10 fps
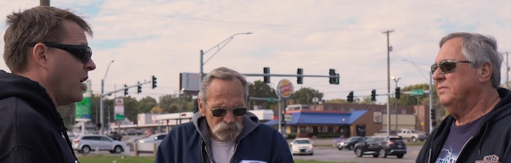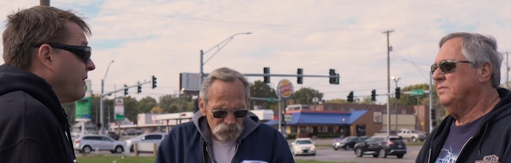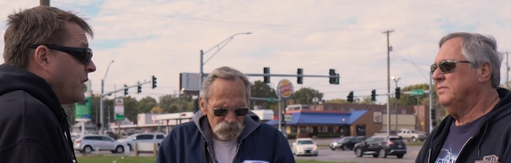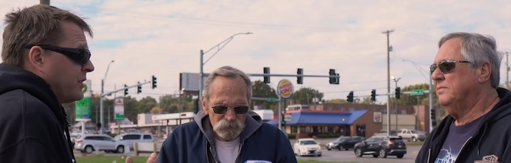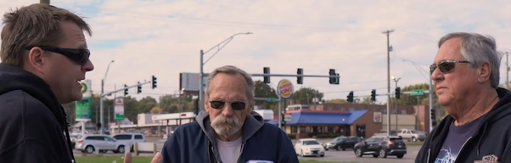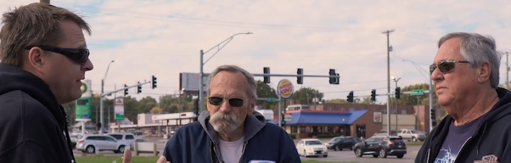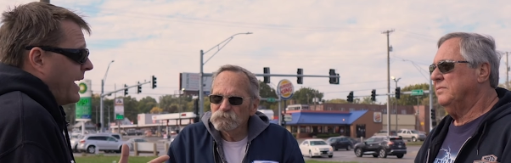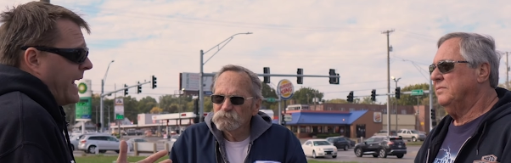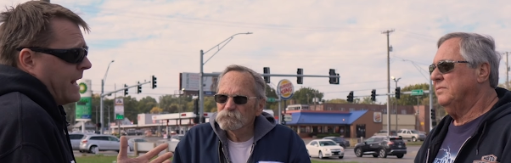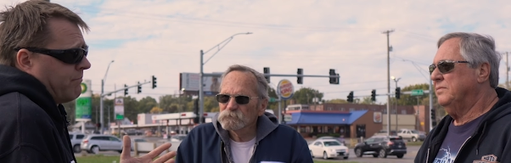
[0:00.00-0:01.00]
Speaker 1: unofficially it
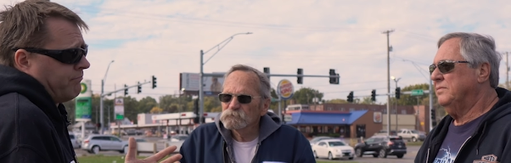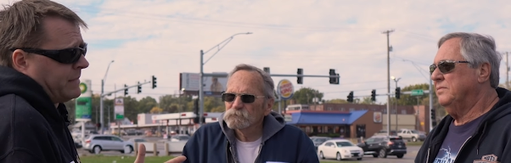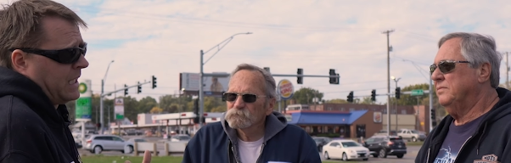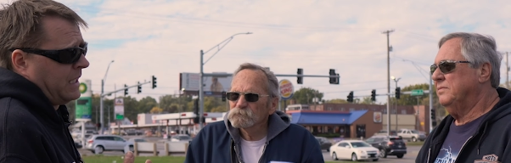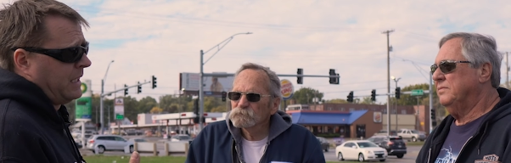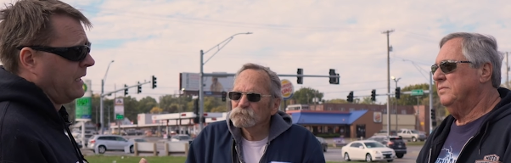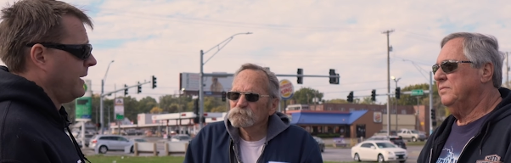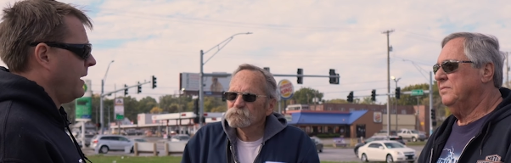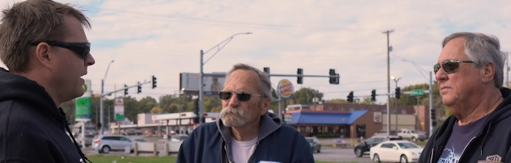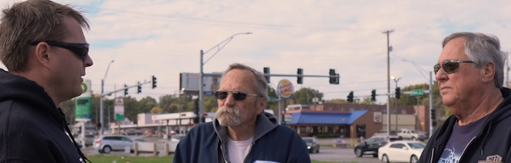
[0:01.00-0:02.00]
ran
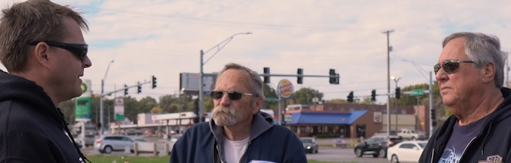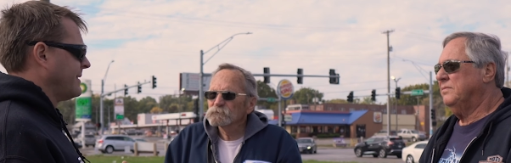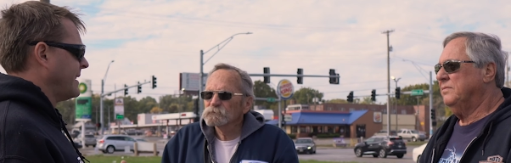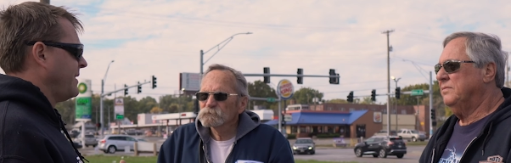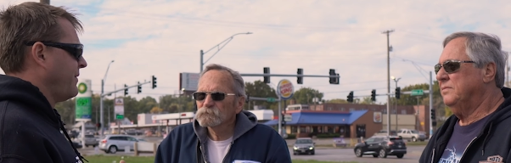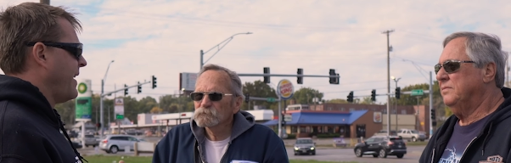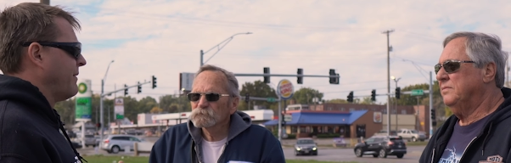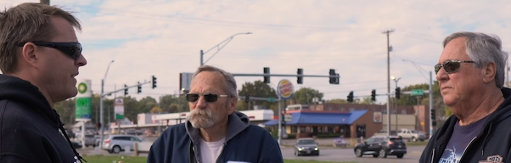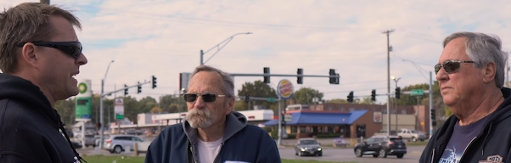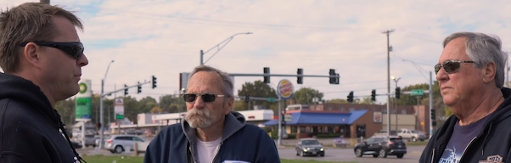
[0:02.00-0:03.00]

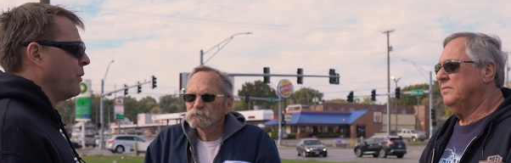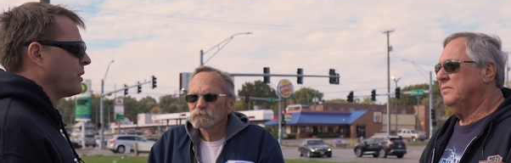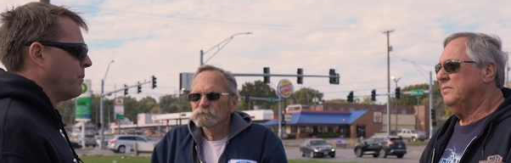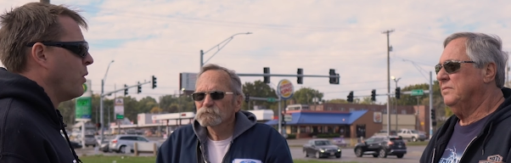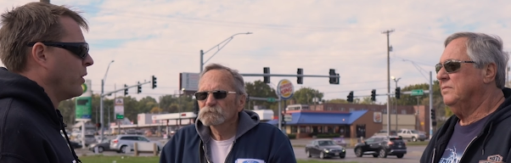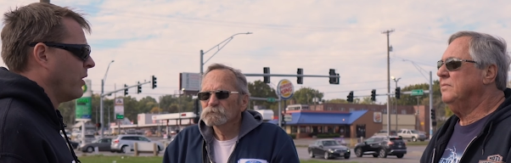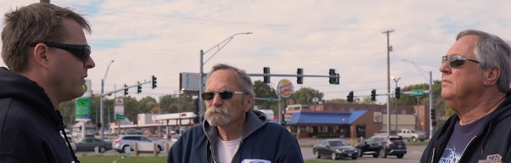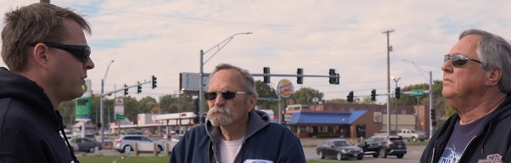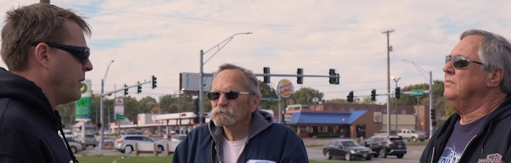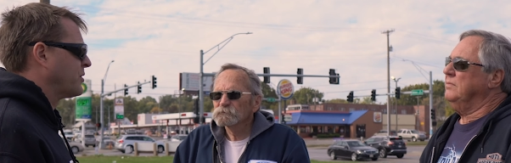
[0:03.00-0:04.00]
165. I think he broke the
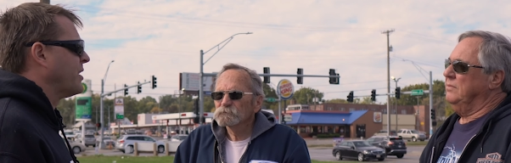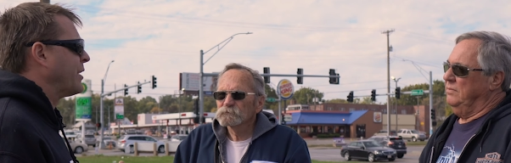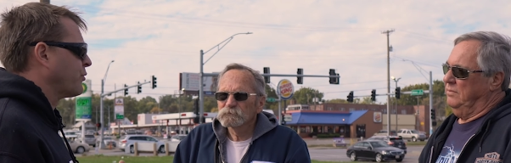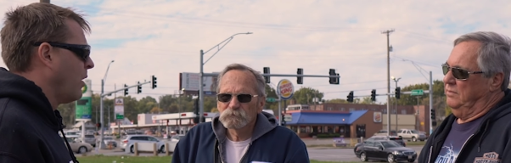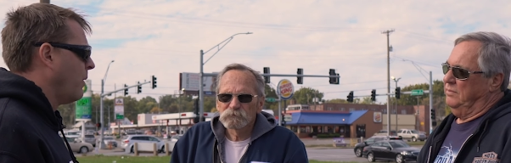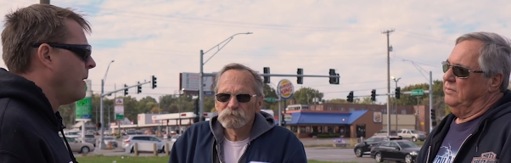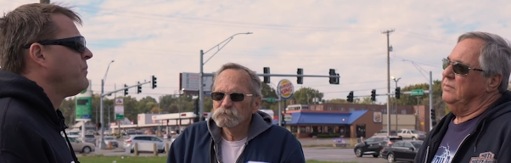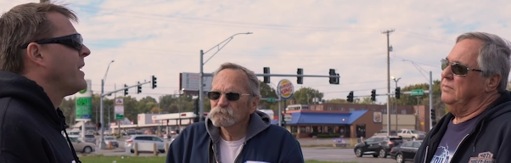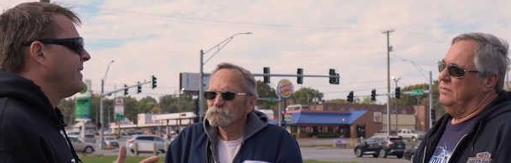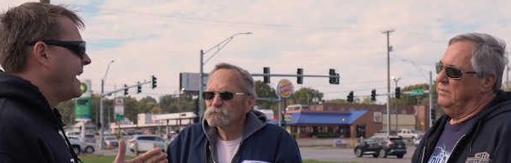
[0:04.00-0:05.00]
boat too much nitro.
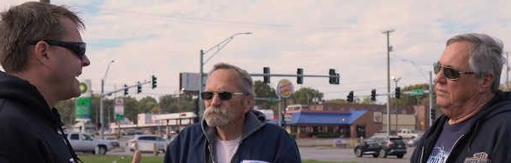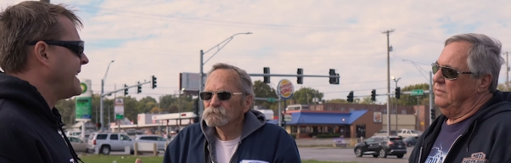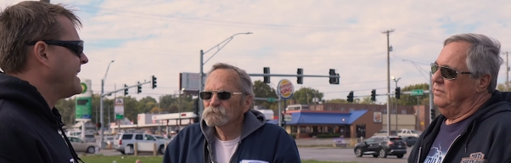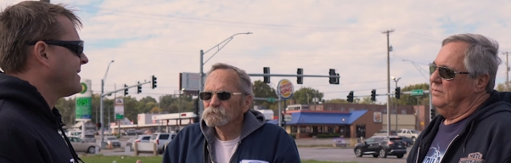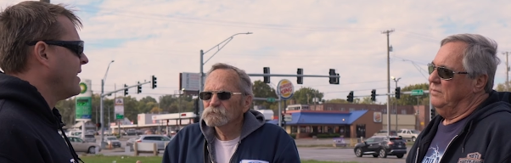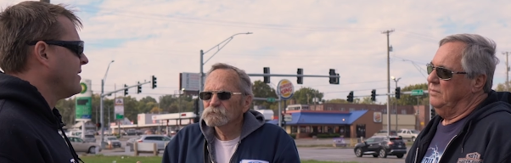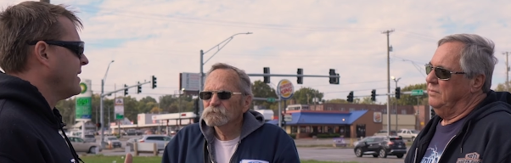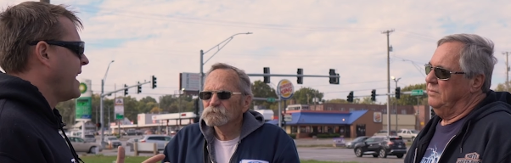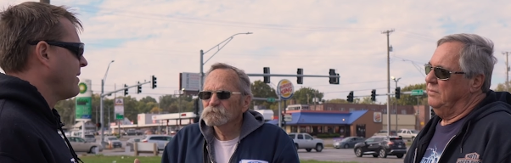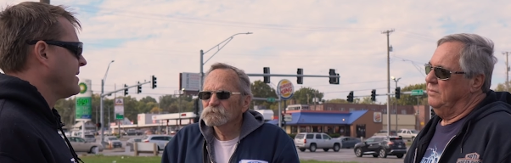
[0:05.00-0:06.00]
Then he sells
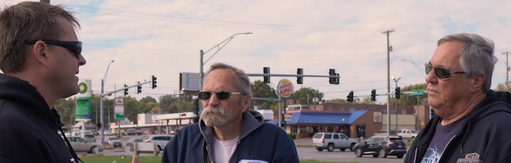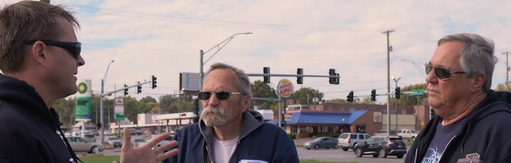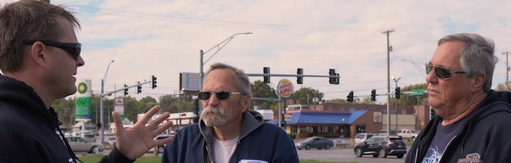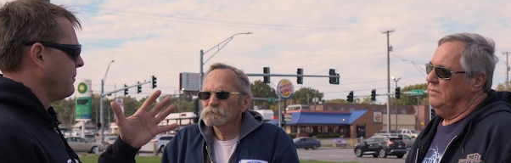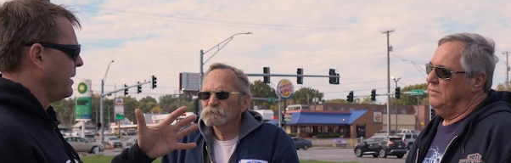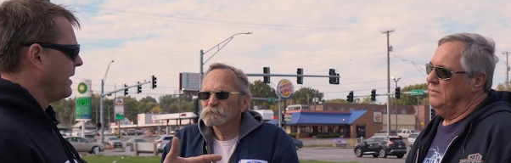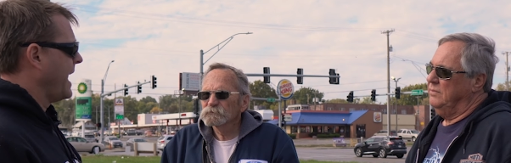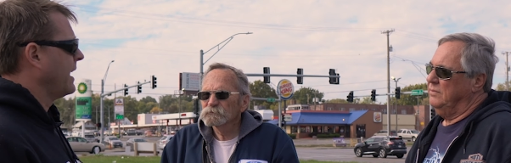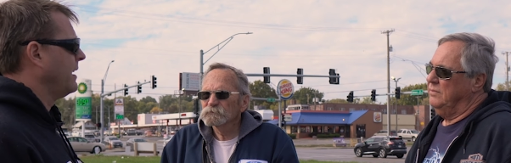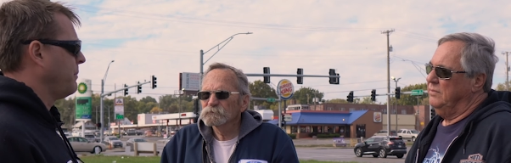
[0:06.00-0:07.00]
it, how he sells it to
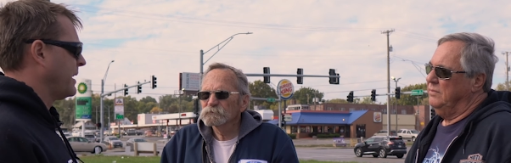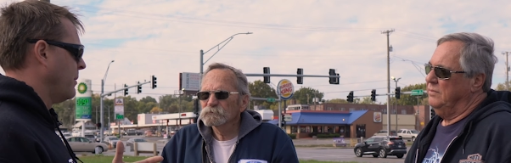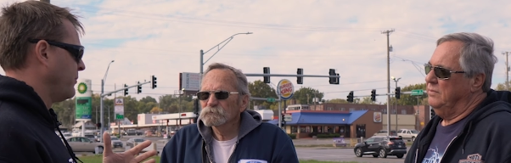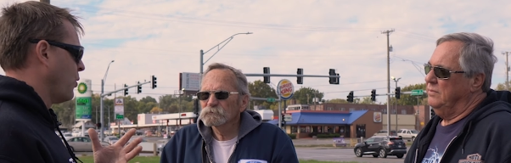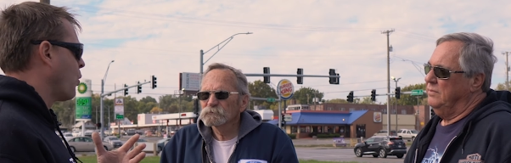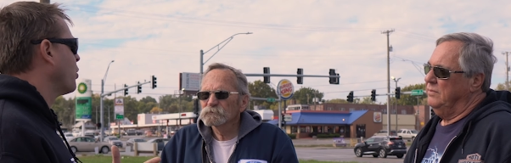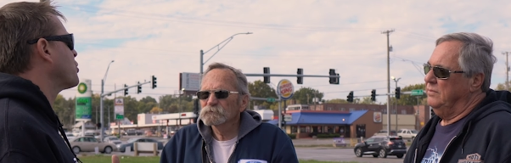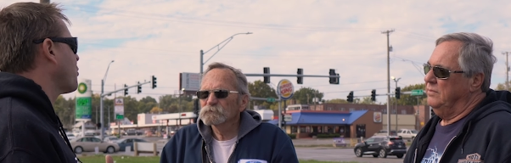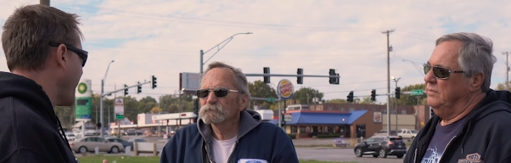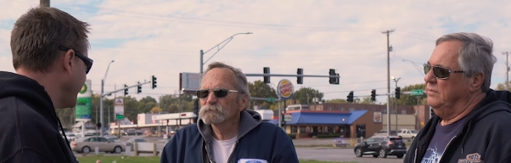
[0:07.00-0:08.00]
Johanna, it becomes the
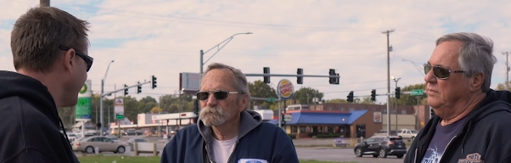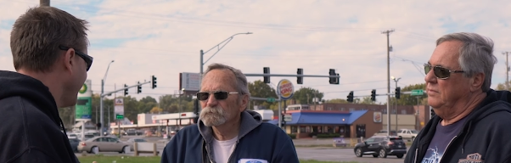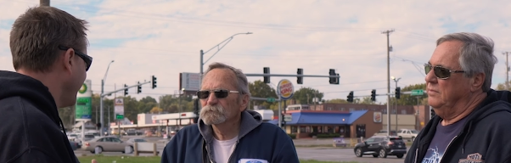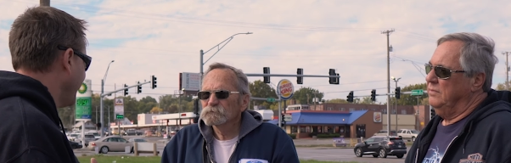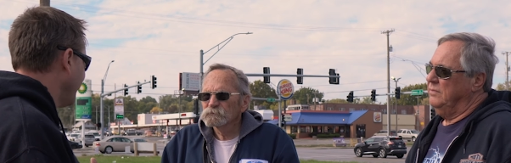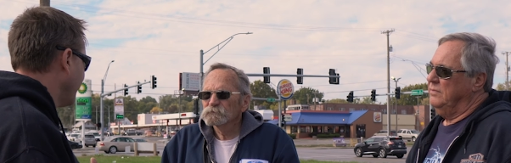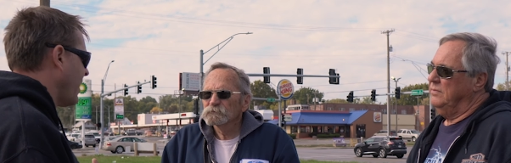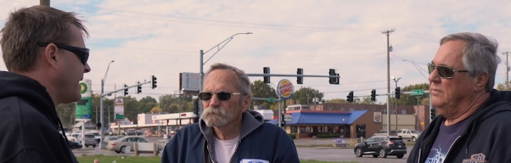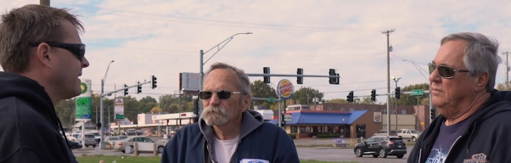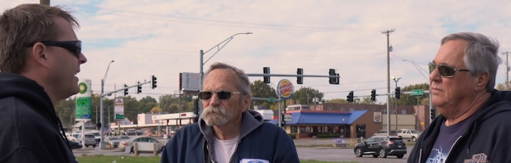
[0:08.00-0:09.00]
Orange Crate,
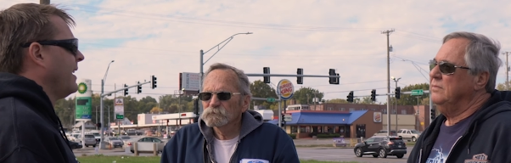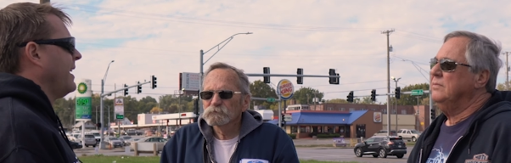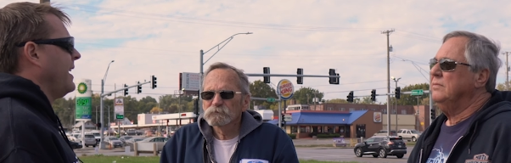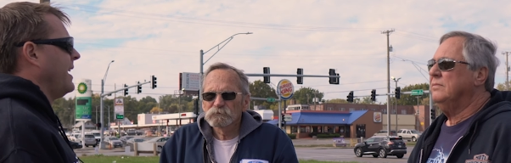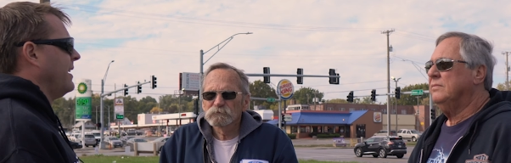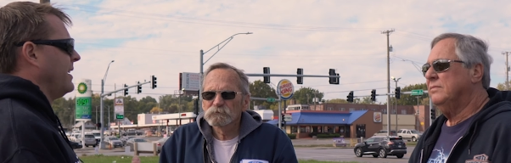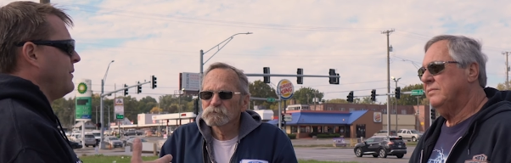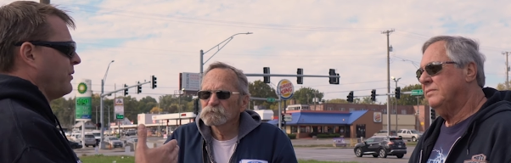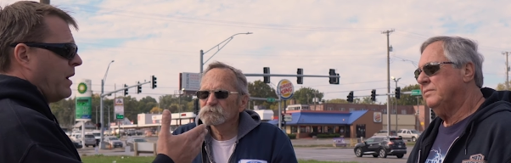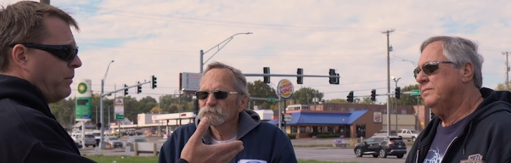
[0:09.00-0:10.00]
right? And he
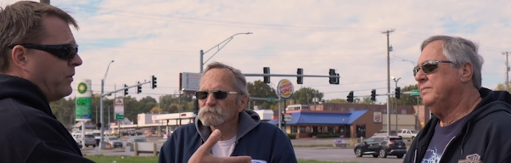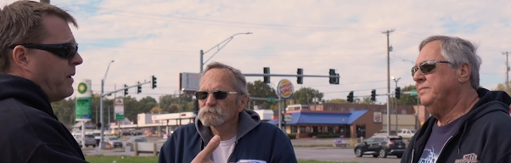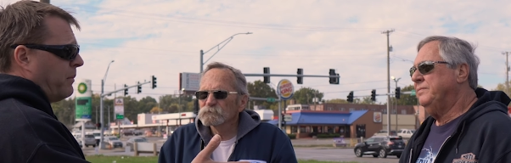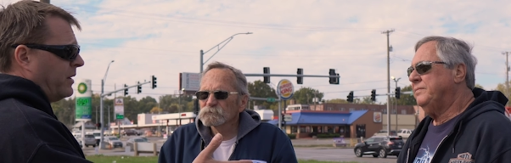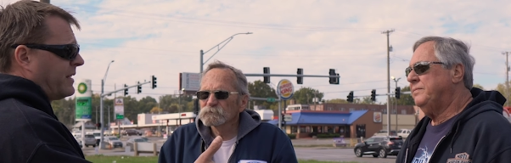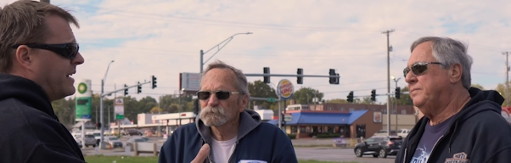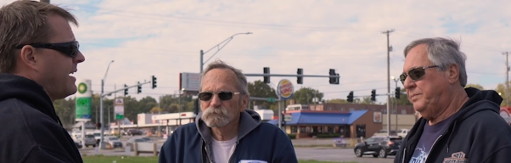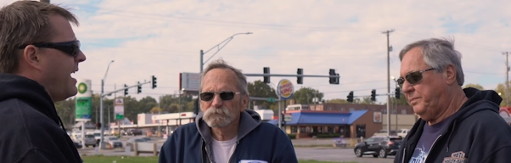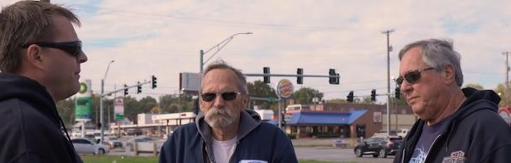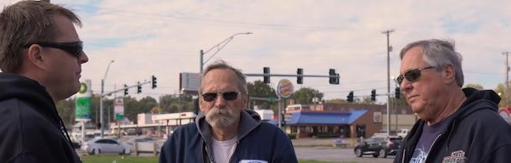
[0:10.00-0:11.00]
was a Rebels member at that
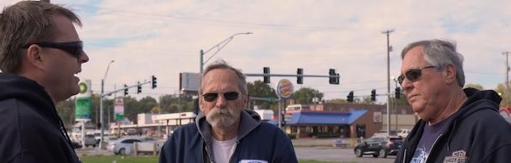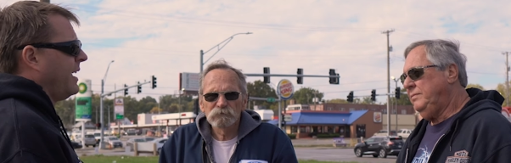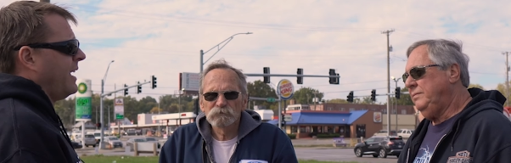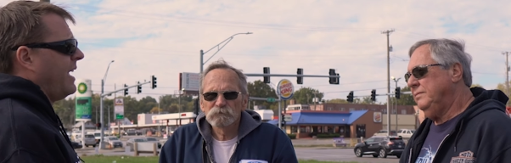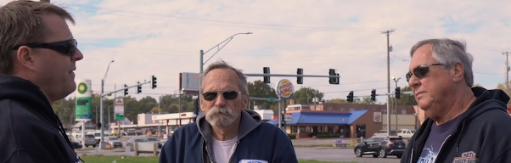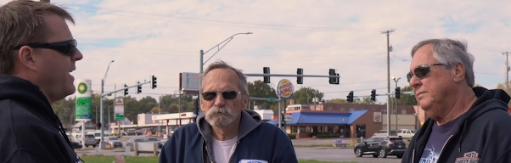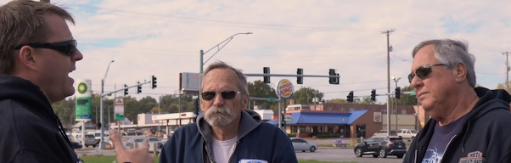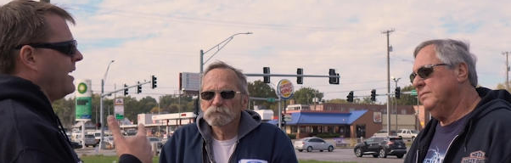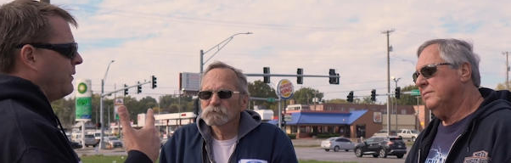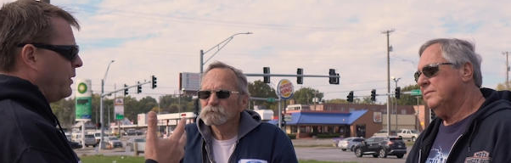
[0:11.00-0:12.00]
time. And
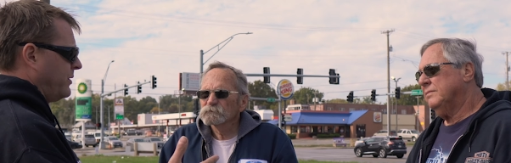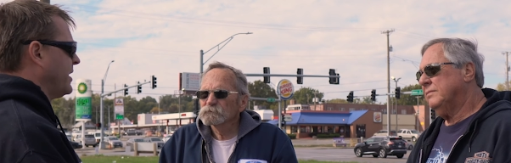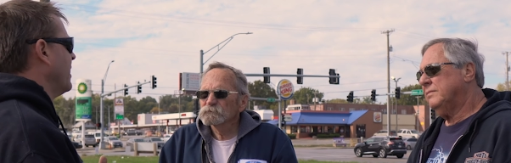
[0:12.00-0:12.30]
then it went to